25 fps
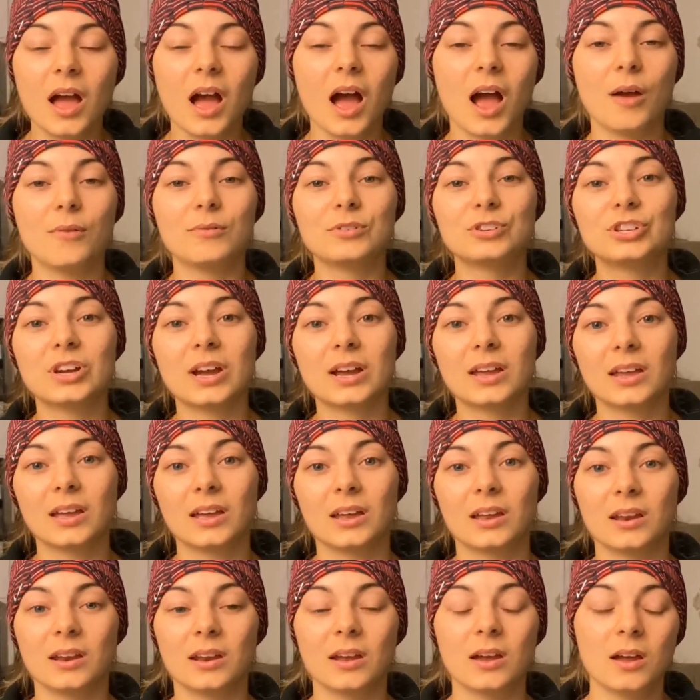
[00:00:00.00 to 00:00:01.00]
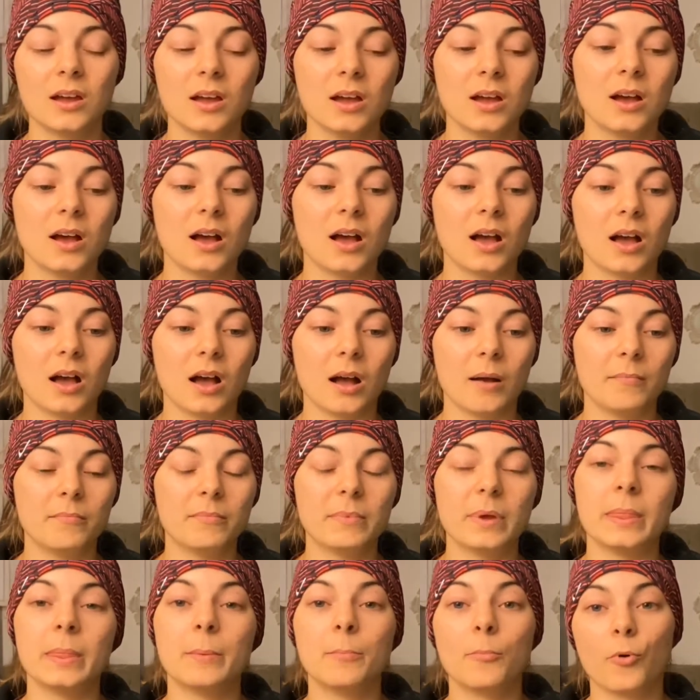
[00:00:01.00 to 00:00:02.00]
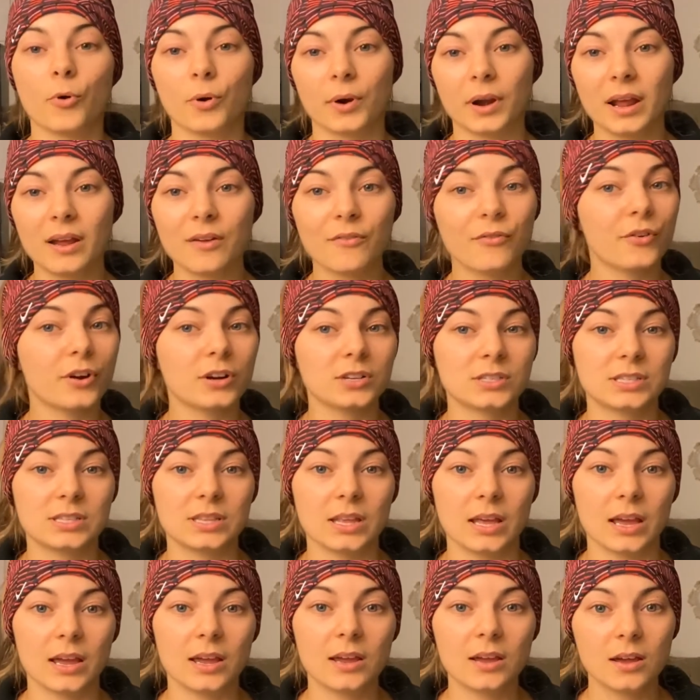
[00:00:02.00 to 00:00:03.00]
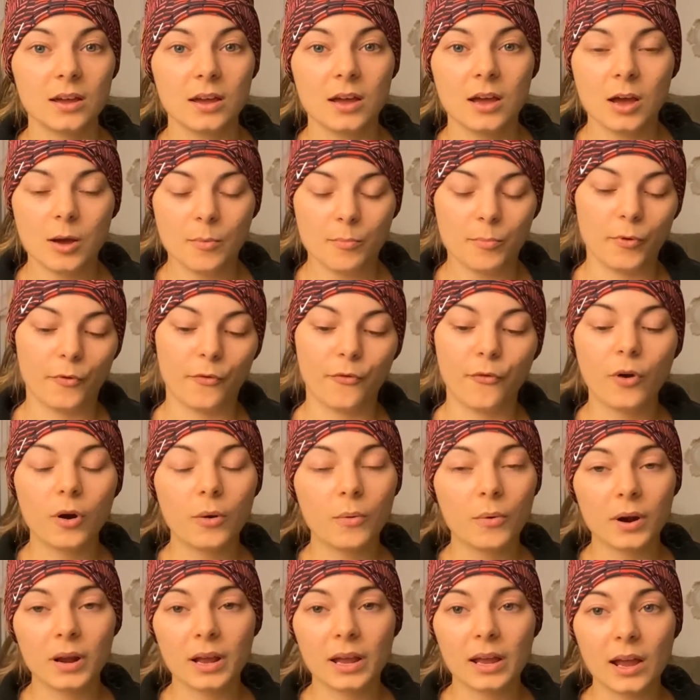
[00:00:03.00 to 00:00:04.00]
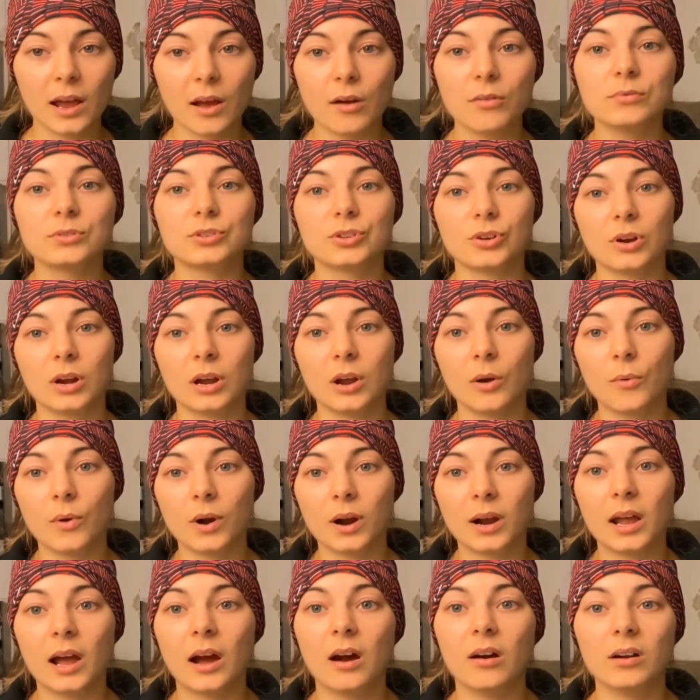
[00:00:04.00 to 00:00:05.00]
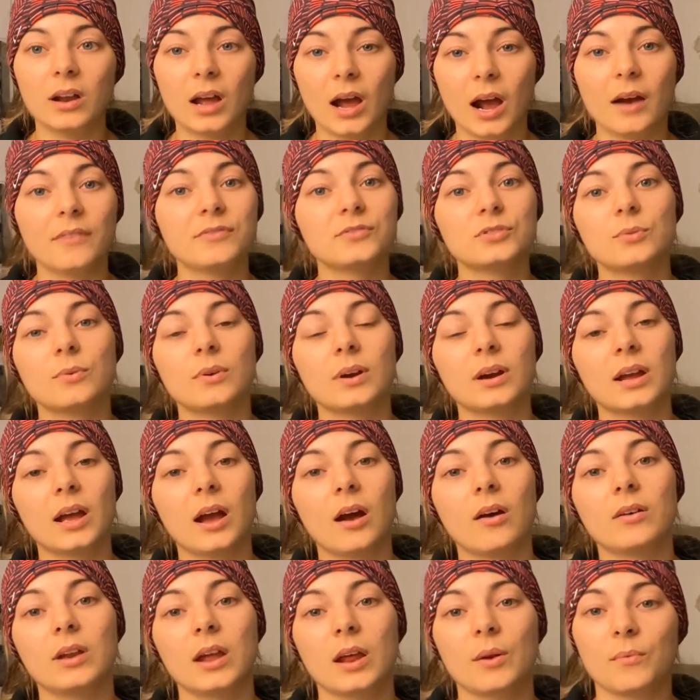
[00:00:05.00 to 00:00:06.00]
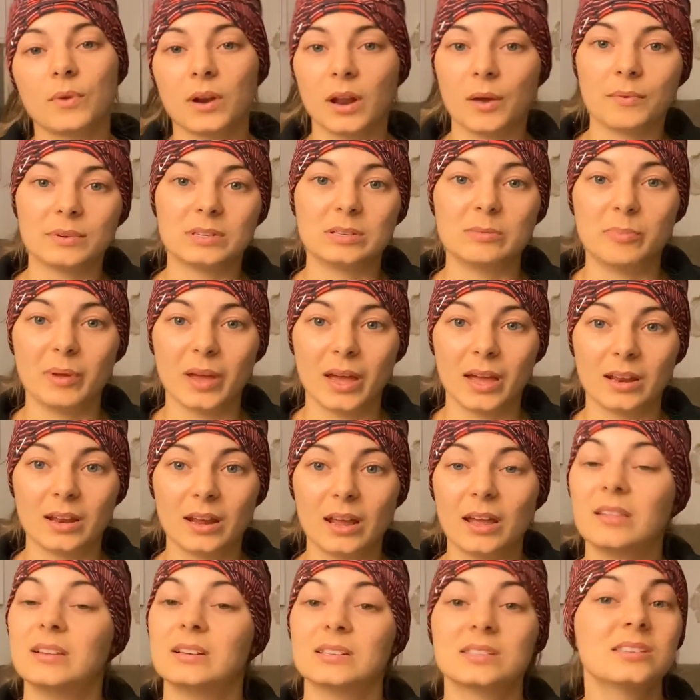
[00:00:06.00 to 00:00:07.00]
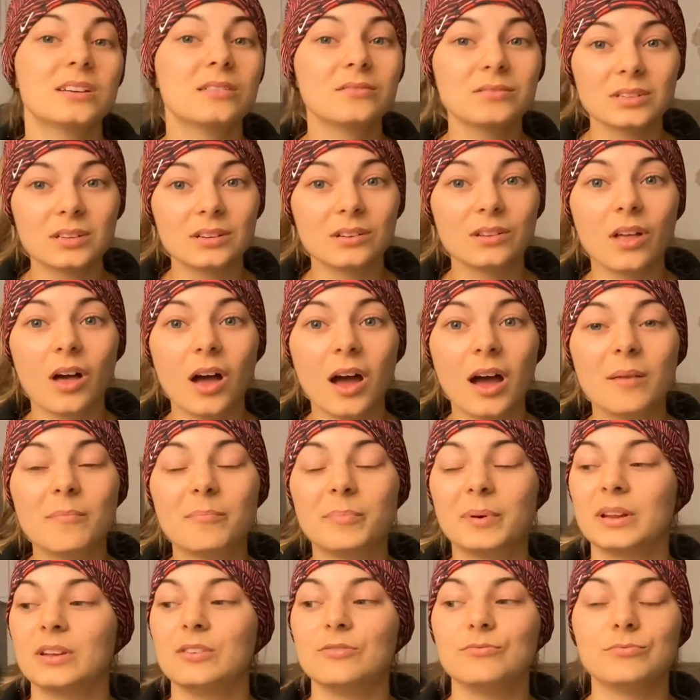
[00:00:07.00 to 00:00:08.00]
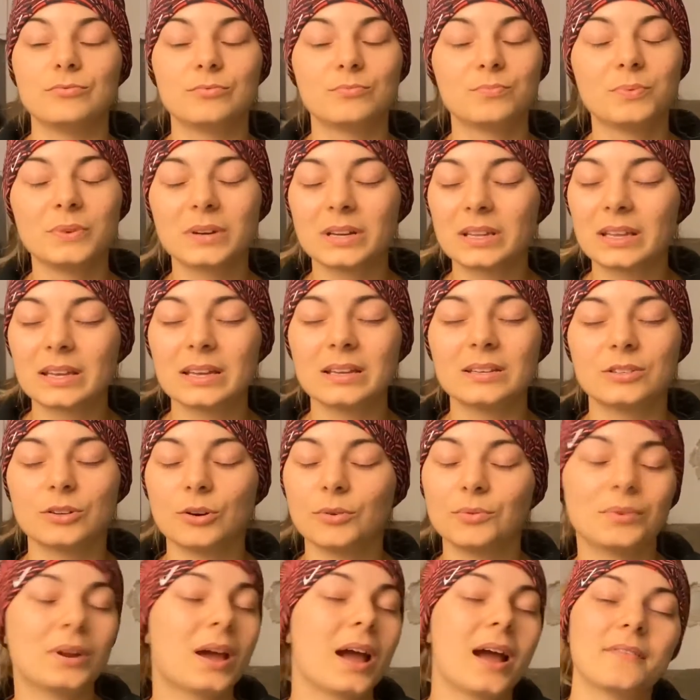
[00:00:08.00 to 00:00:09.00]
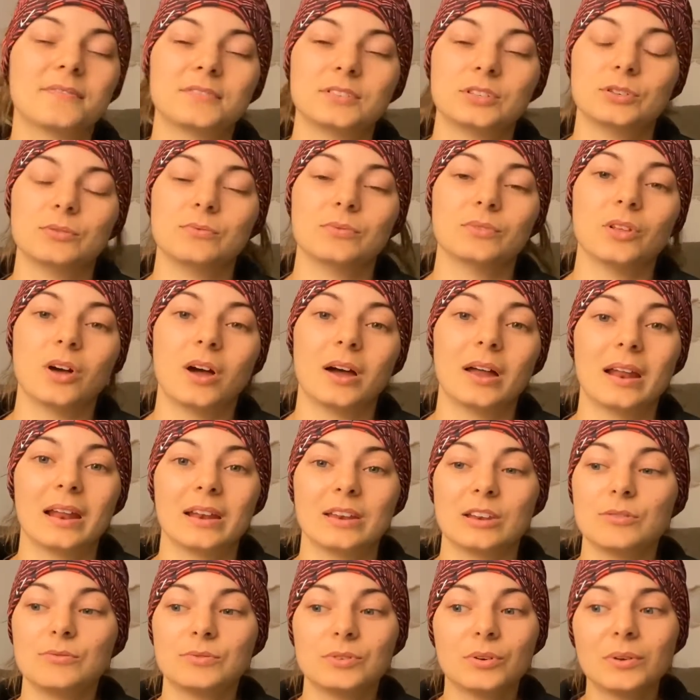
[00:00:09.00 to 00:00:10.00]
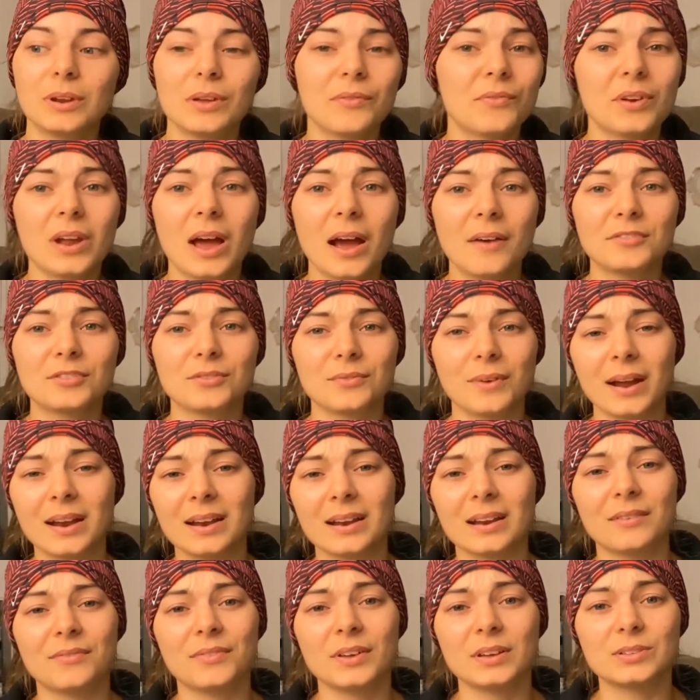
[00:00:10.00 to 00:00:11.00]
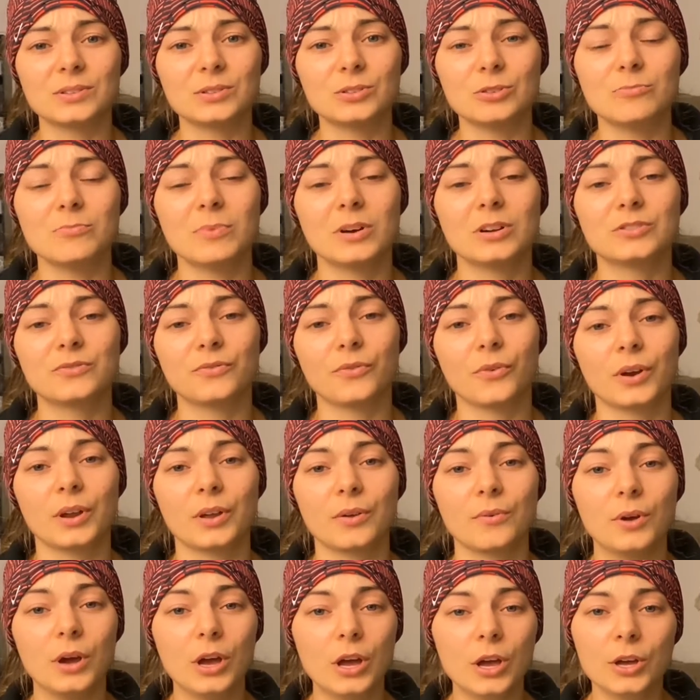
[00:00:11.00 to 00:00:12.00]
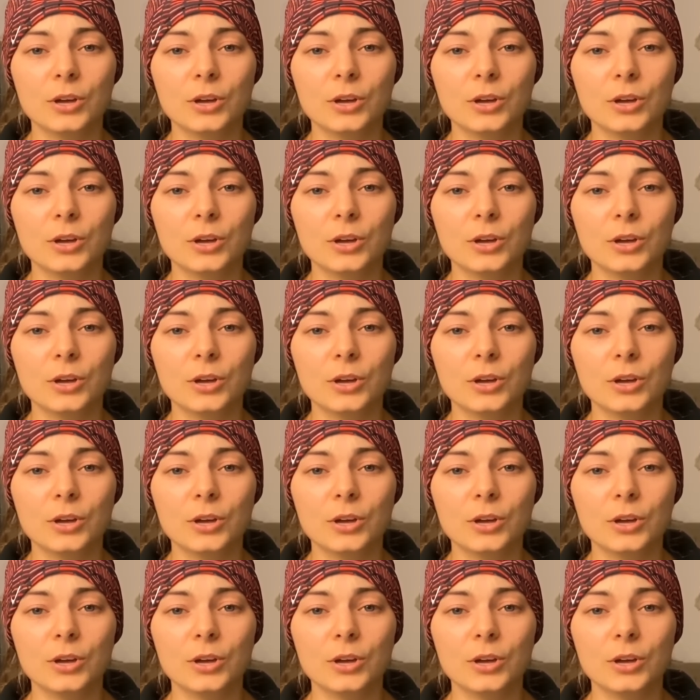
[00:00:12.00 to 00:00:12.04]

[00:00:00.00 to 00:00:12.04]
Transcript: I would check in the morning, first thing, before working out, during a workout, after workout, and when I went to bed. And that sounds like a lot, but you really don't have to do a lot. And you don't even have to write it if that's too much for you.